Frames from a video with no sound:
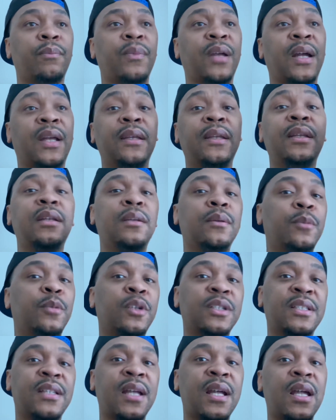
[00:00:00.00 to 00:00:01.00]
I needed more
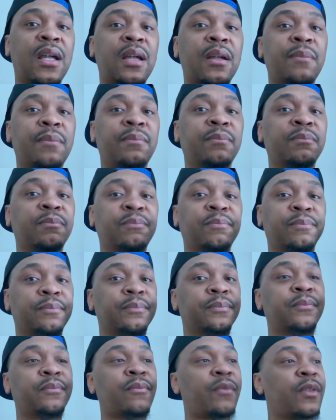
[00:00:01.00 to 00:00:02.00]
time
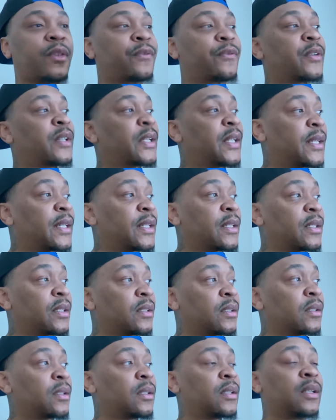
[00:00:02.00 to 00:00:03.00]
for that,
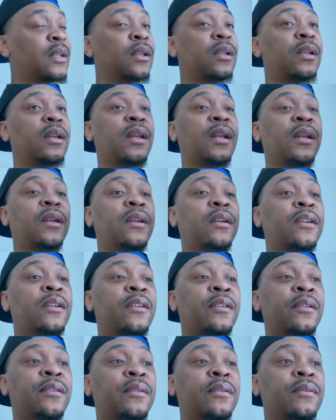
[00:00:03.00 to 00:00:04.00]

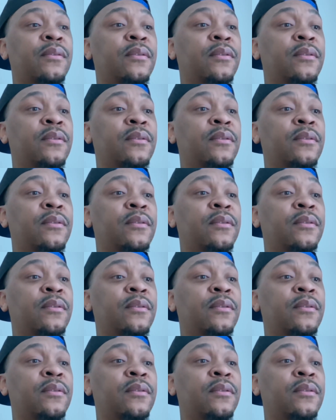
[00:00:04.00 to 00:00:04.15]
and